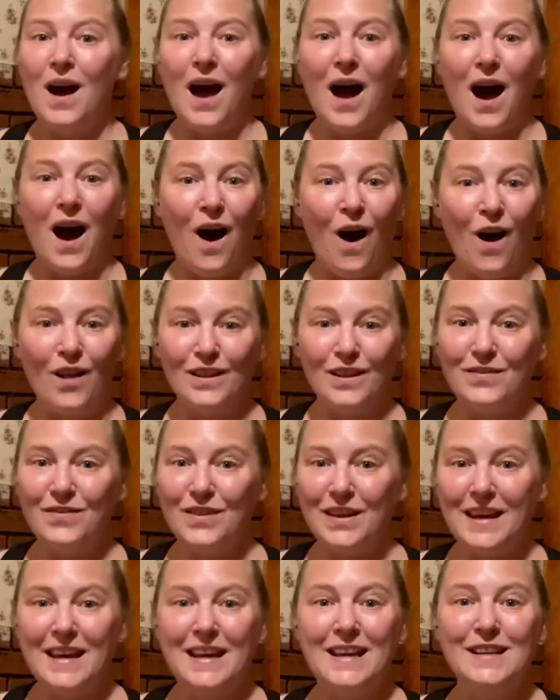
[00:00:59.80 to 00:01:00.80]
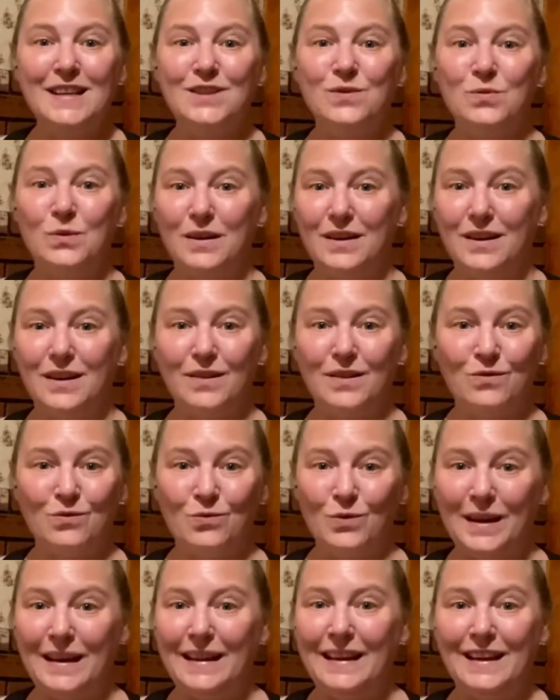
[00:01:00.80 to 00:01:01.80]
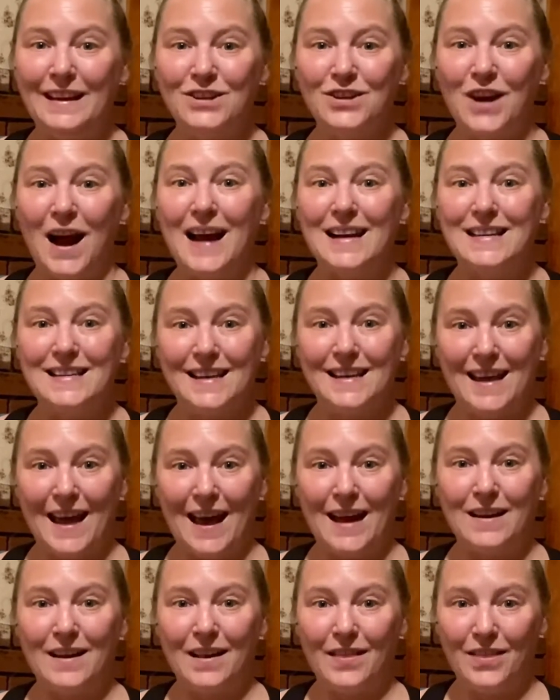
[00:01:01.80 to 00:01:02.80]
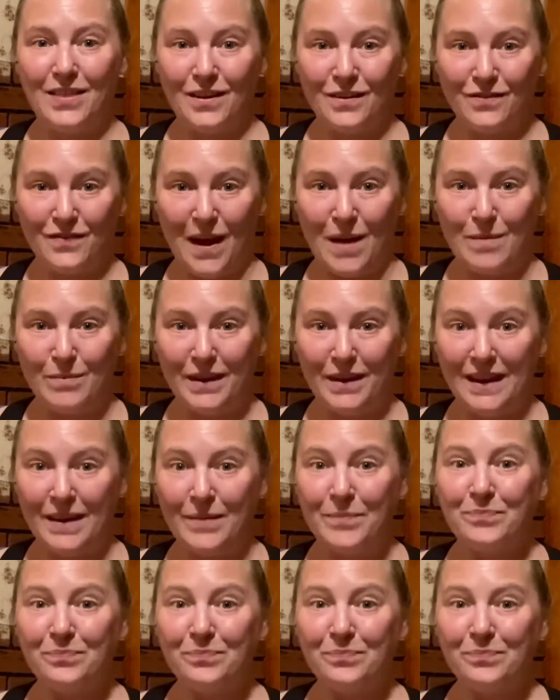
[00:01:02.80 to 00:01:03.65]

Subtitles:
all of the kids would really try to get their family